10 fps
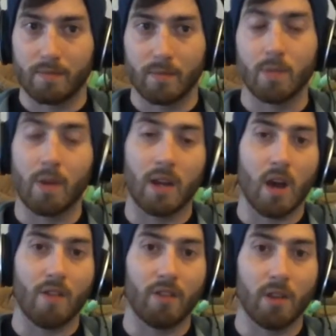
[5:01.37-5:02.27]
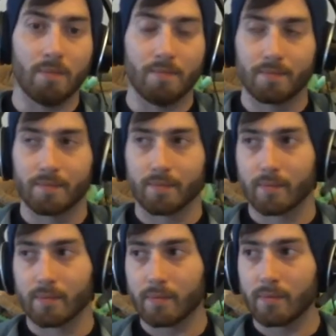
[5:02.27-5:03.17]
depending how I'm feeling.
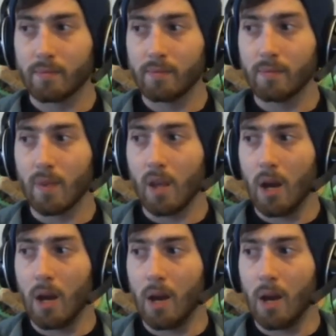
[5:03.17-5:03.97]
Um,